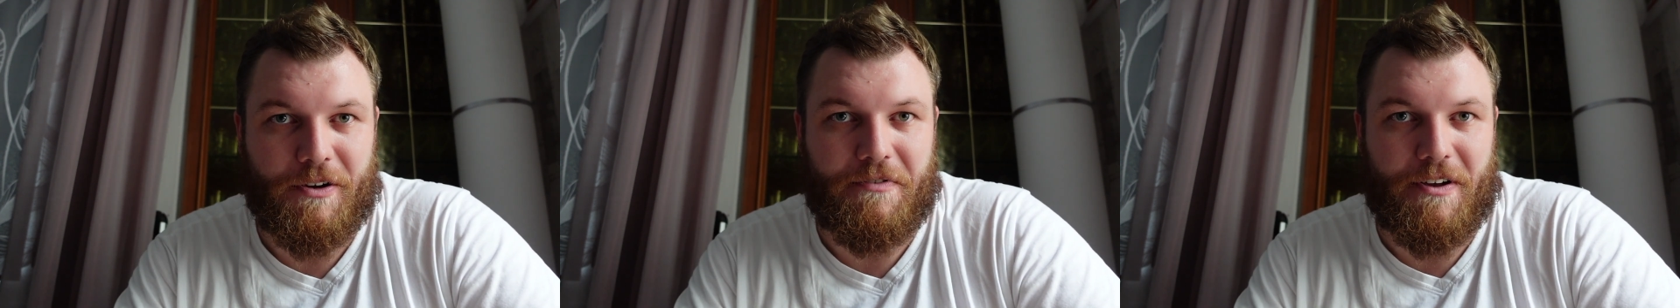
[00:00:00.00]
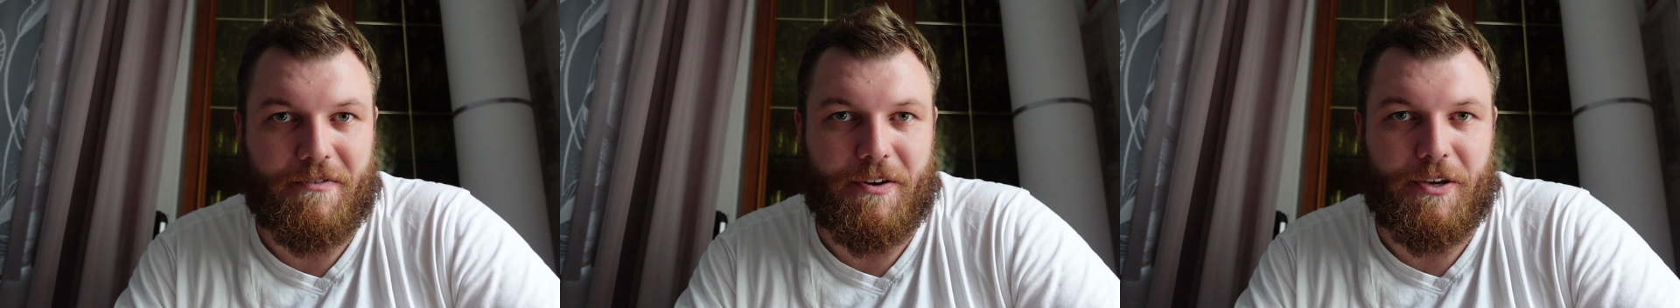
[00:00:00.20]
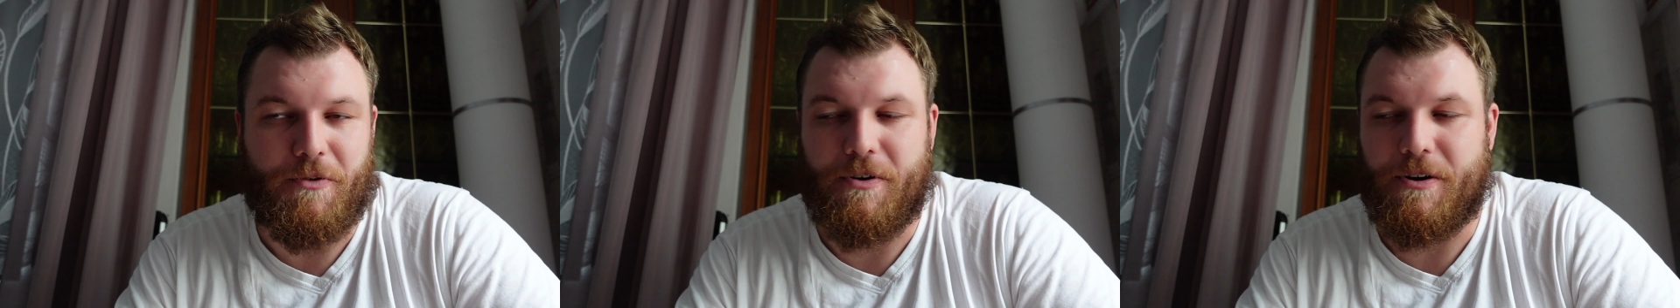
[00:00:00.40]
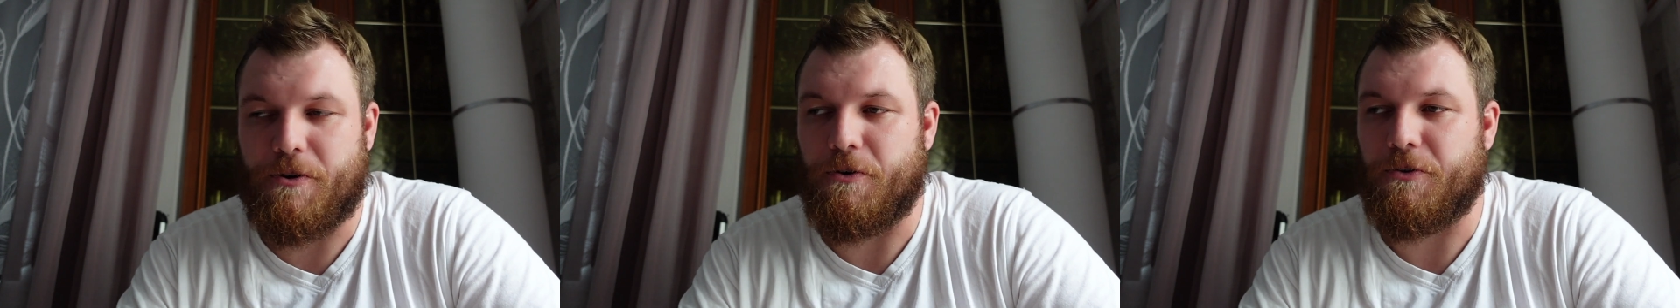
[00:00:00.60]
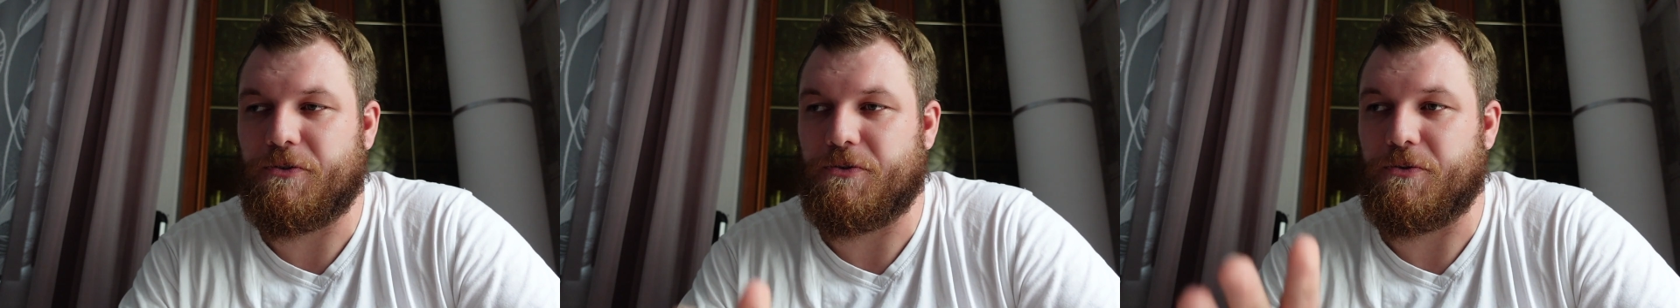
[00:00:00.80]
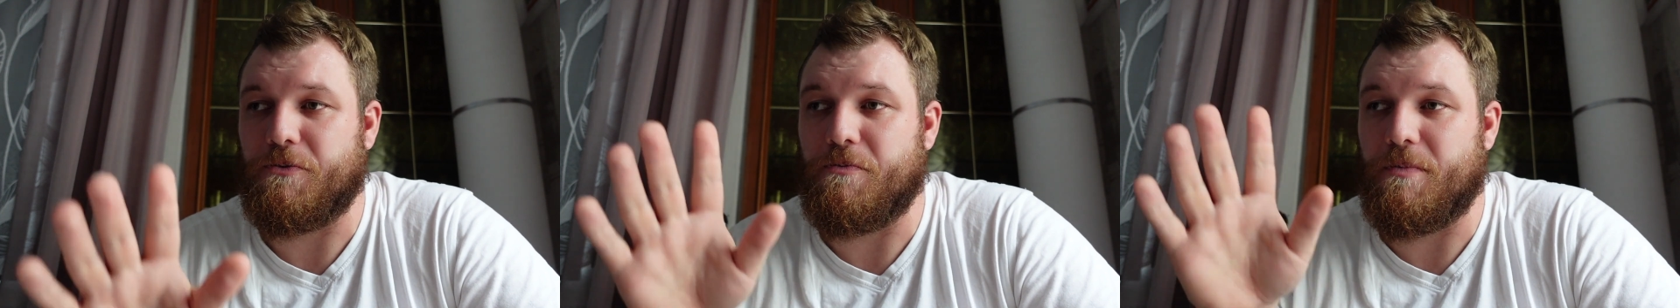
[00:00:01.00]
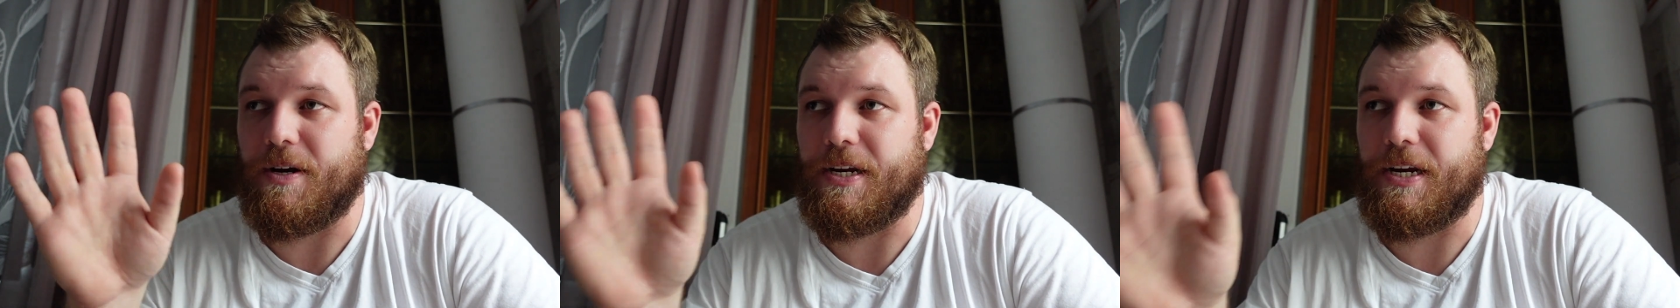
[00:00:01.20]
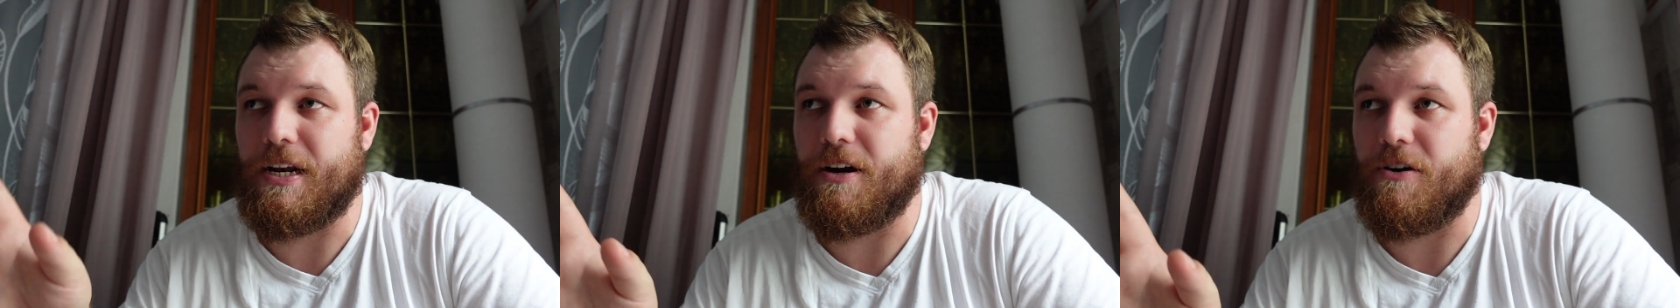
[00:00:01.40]
If ever you go to
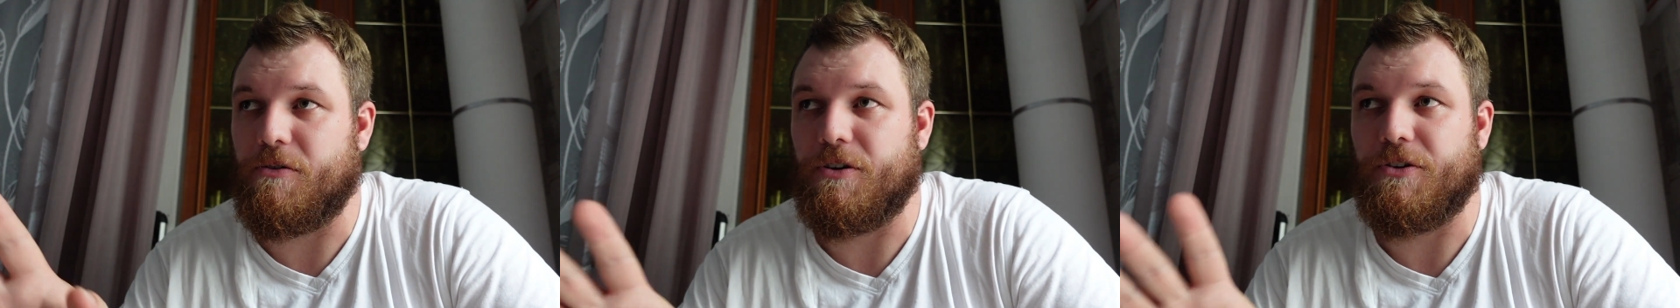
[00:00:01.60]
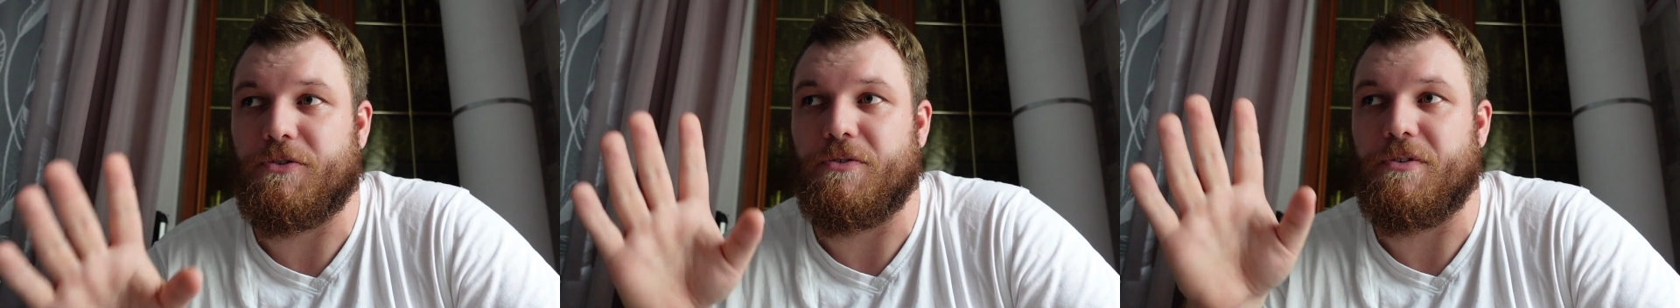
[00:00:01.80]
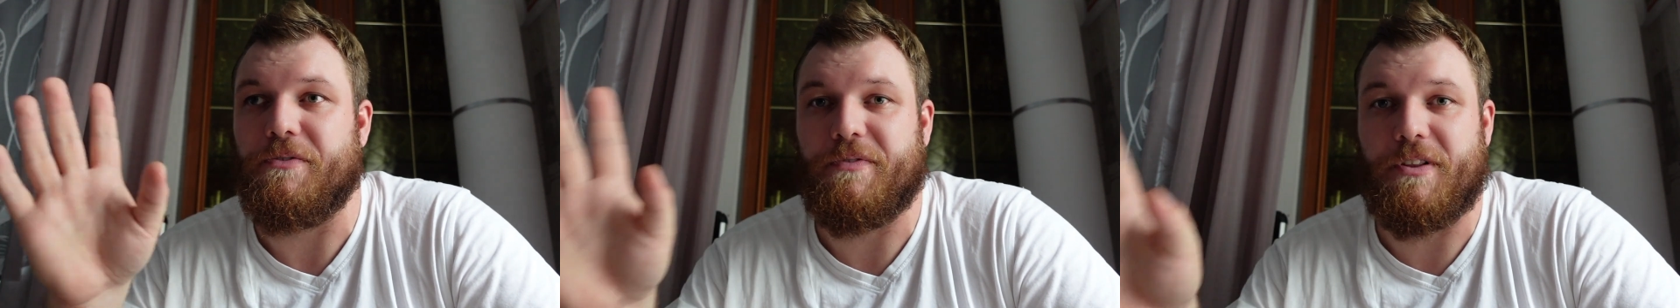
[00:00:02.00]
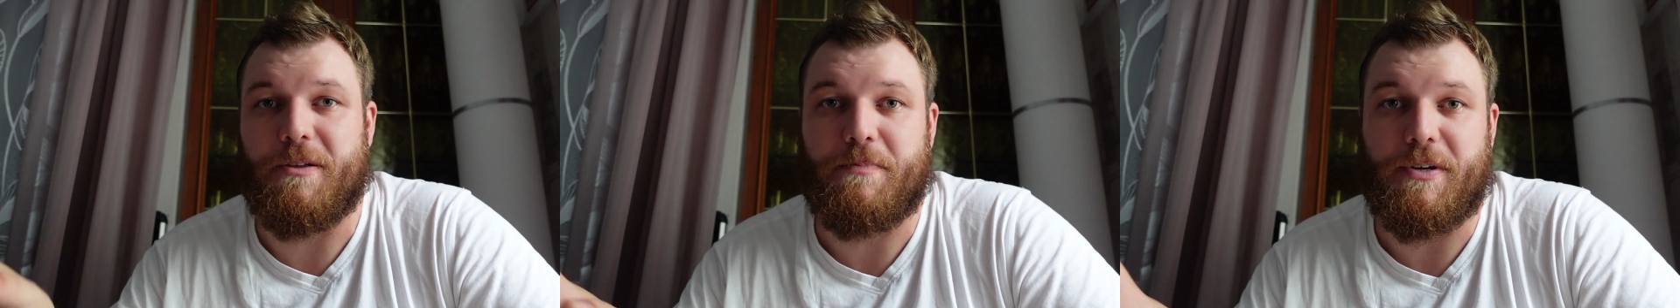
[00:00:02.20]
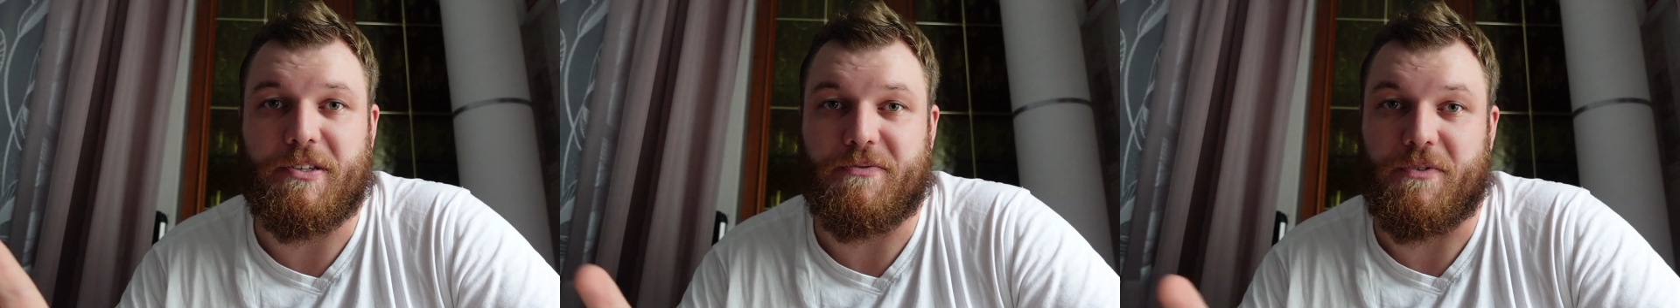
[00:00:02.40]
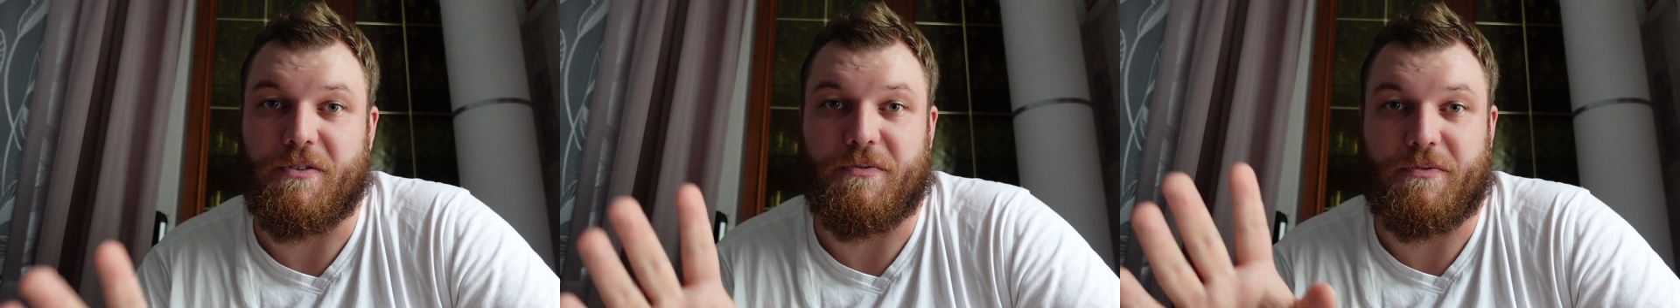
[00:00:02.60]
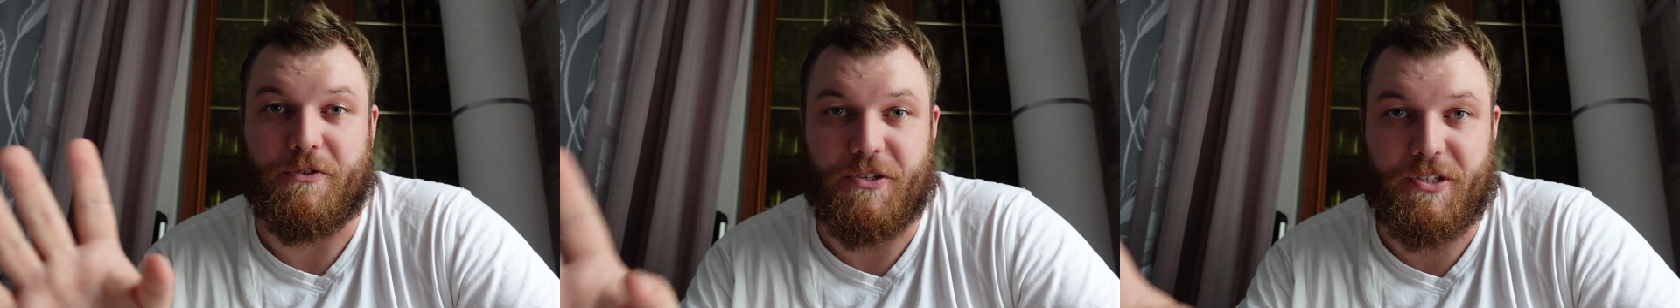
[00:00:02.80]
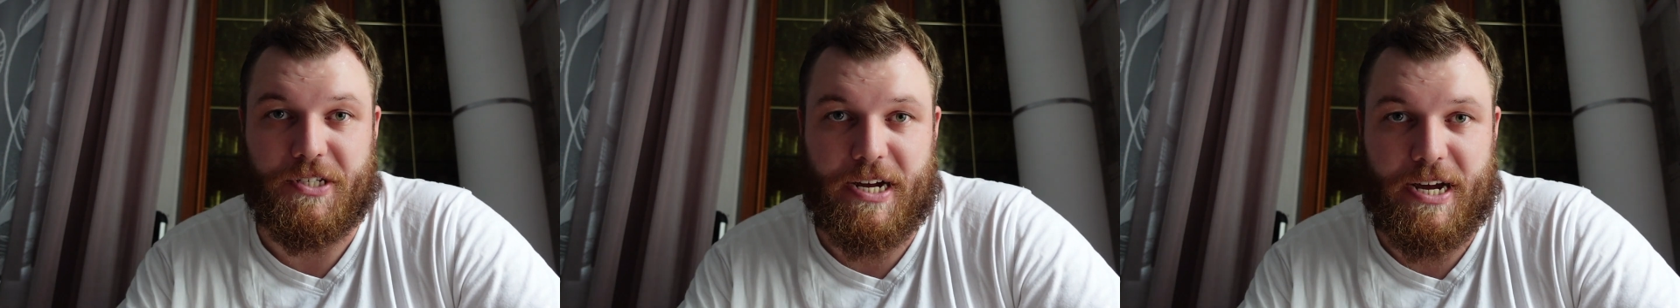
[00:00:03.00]
Manila or to the Philippines for the
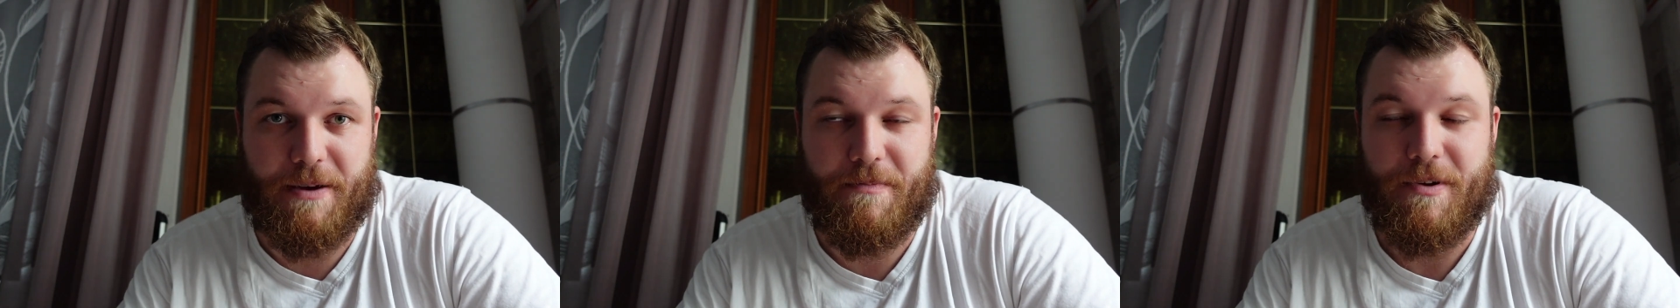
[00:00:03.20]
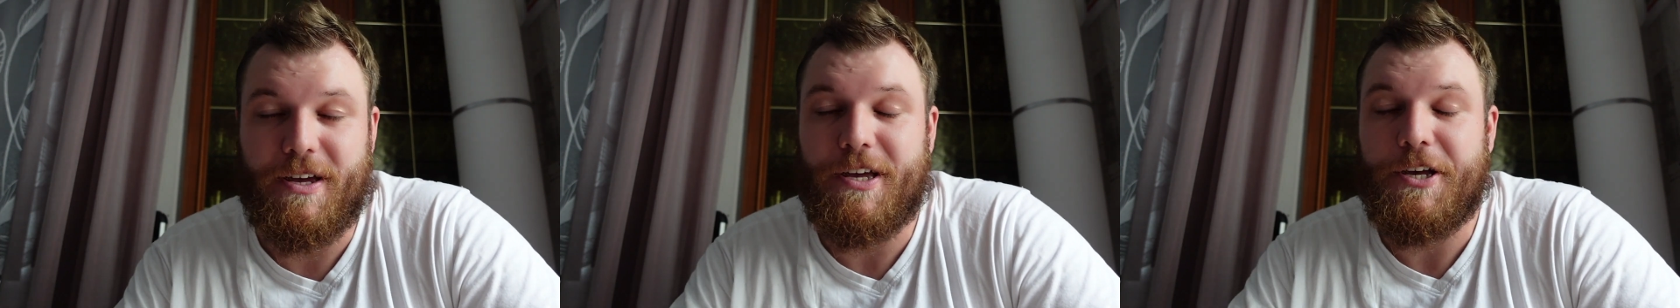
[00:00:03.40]
first time,